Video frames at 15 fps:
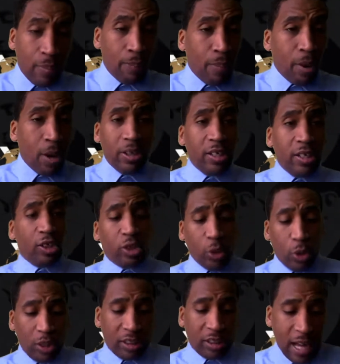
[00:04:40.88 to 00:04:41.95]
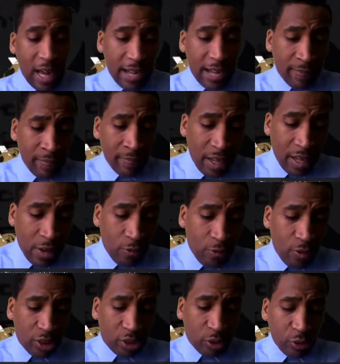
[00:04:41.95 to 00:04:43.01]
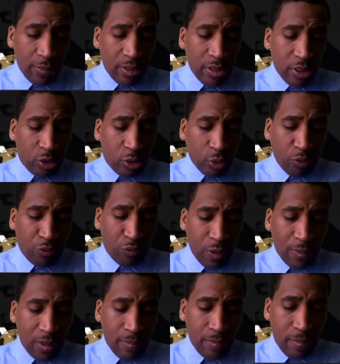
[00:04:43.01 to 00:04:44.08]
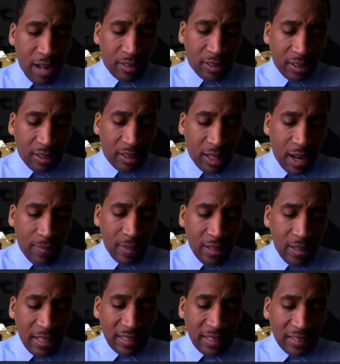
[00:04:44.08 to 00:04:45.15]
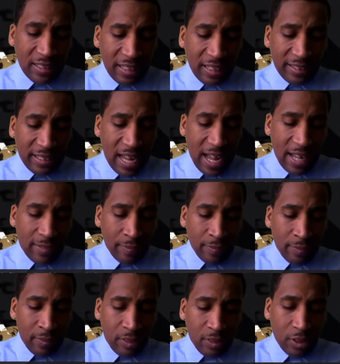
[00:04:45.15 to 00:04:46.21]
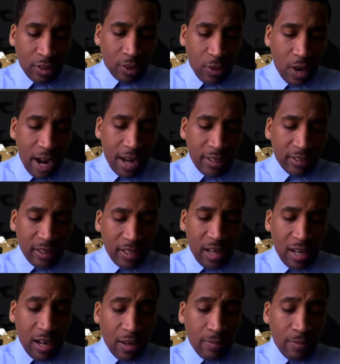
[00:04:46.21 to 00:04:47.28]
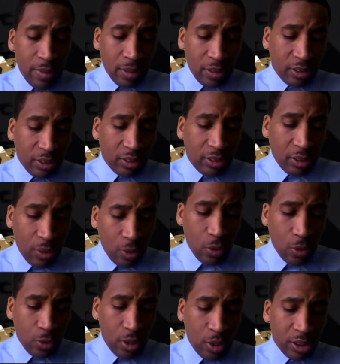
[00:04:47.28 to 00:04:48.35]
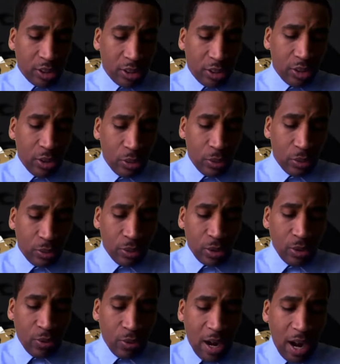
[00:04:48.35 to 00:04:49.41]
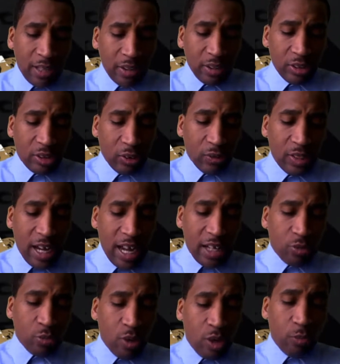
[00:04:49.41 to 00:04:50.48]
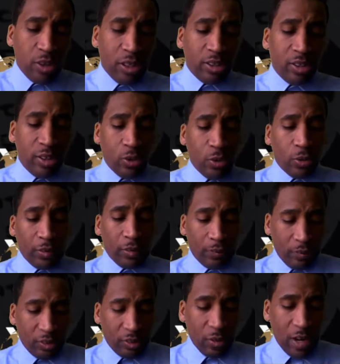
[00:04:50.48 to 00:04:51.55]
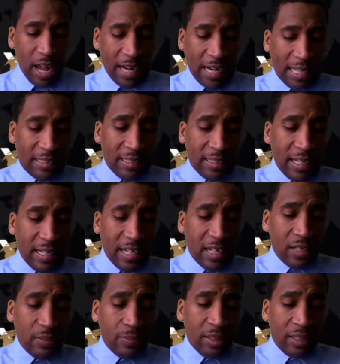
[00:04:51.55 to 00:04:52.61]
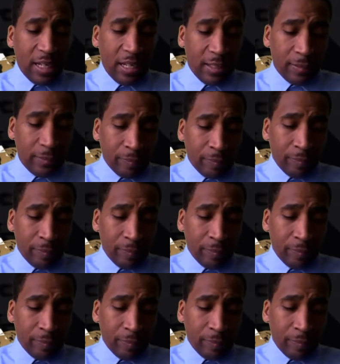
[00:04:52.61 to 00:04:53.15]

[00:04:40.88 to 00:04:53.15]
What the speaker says: burning the torchlight, and we're screaming the truth from the mountaintop, just like the Christ, the minister, told us to do, right? So that's what we are doing. So like I said at the beginning,